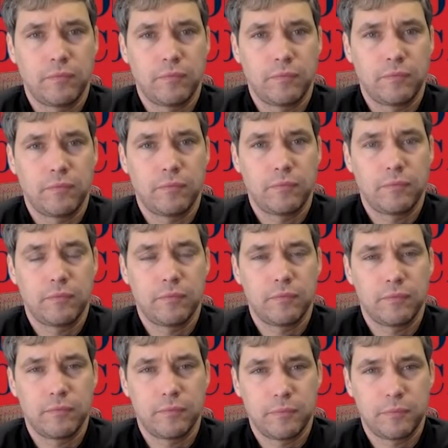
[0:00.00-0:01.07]

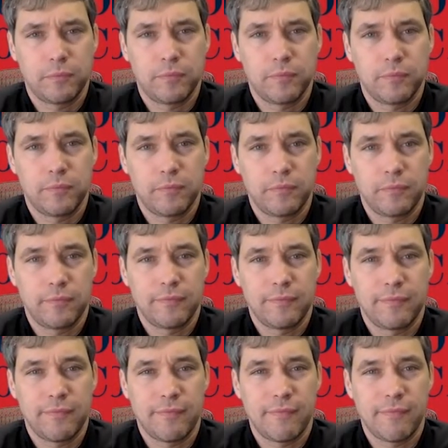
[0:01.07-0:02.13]

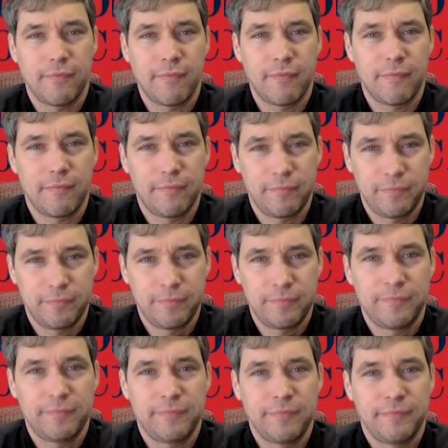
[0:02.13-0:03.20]

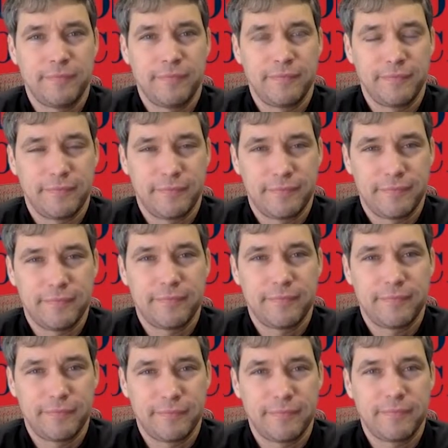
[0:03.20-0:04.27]

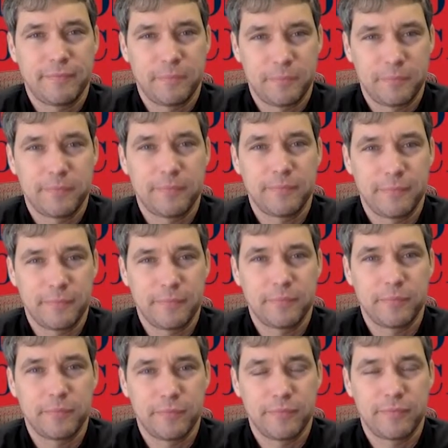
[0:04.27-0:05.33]

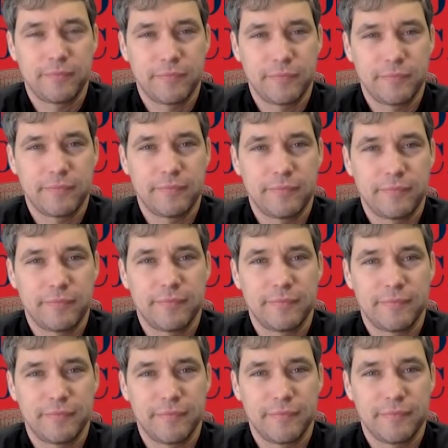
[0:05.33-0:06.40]

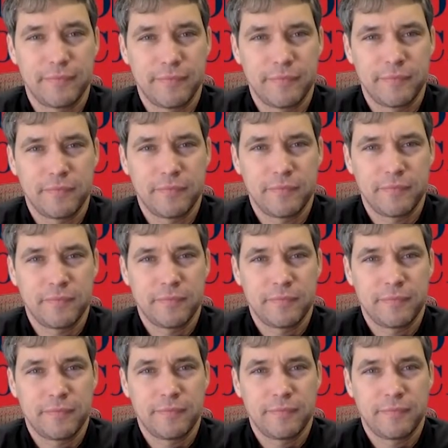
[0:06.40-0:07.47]

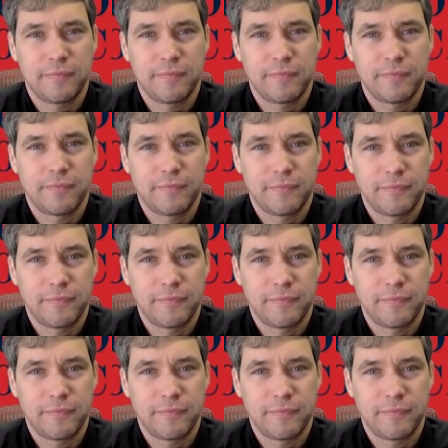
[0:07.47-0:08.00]
The person shown says nothing.